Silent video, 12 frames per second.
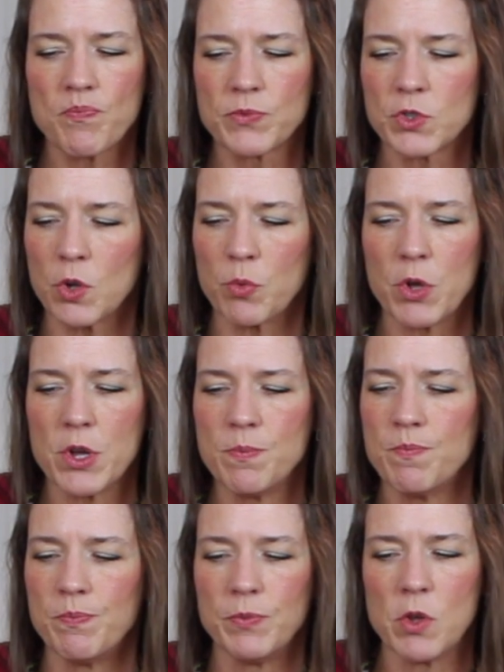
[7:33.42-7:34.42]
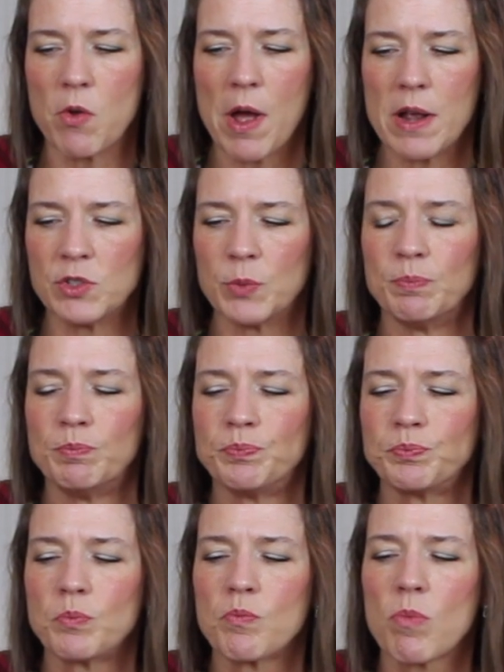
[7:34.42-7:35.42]
So good, you guys.
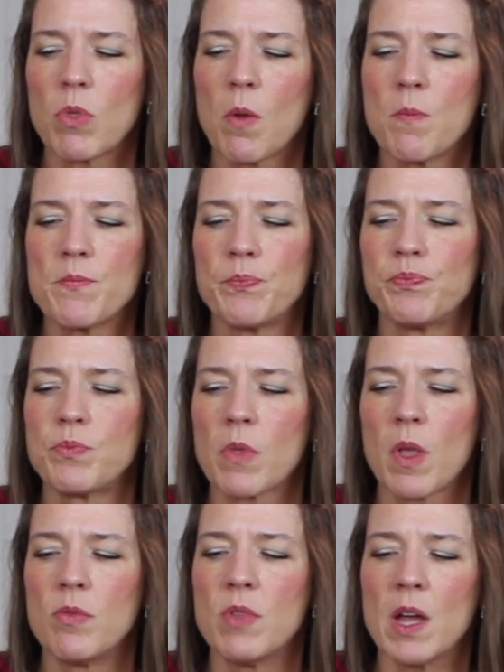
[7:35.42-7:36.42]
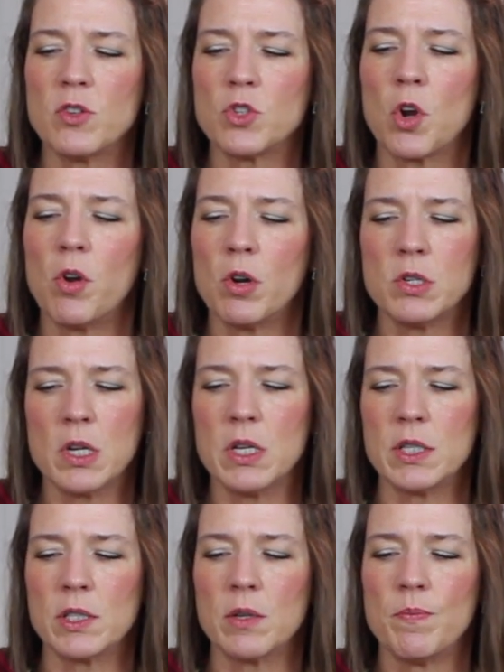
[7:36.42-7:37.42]
That
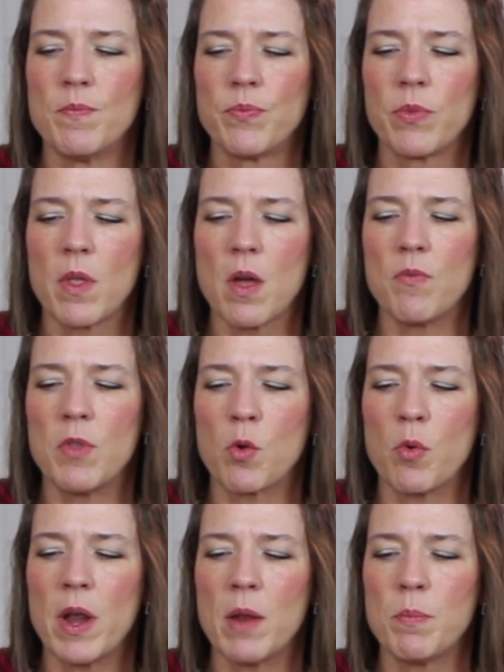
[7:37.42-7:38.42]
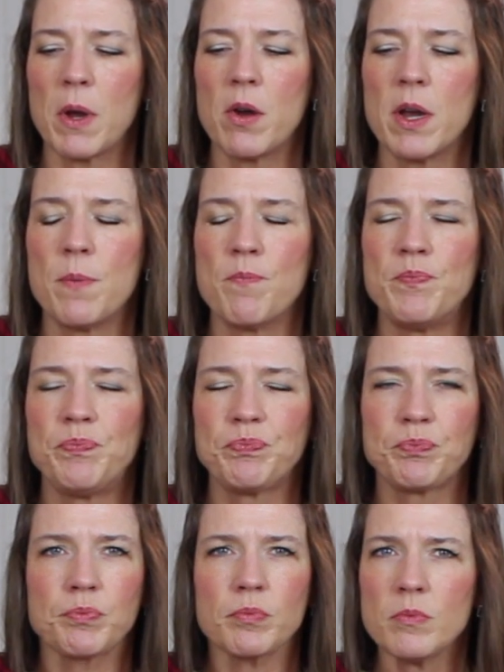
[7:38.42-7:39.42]
tartness of the cranberry,
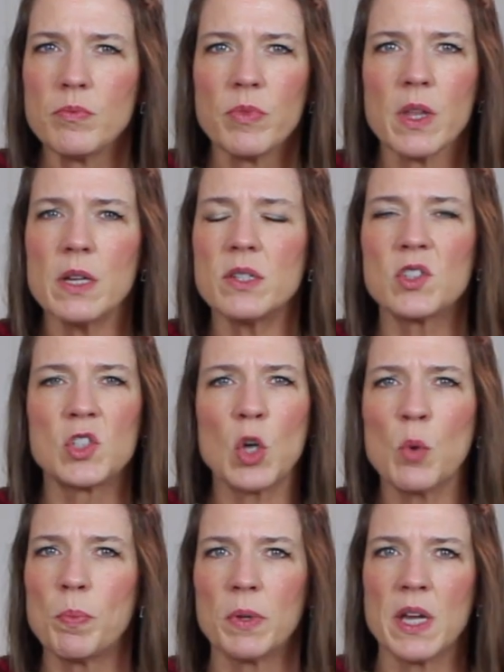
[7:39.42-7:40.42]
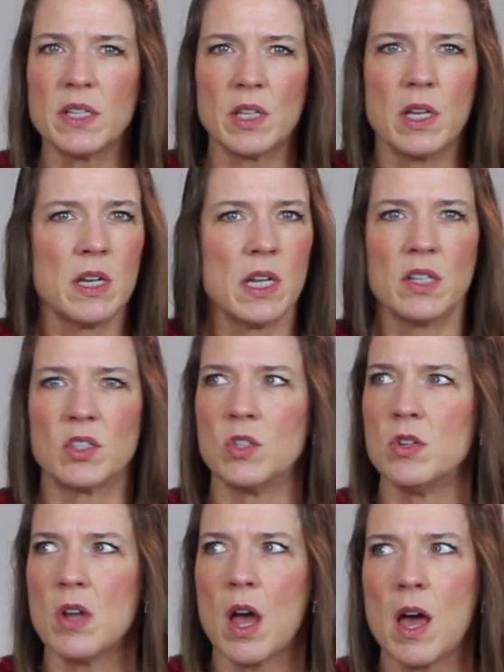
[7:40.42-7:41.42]
it's so pleasant. It's
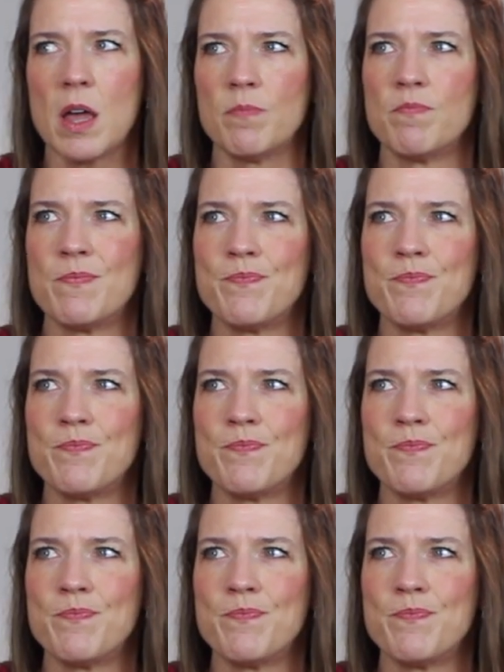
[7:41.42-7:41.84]
not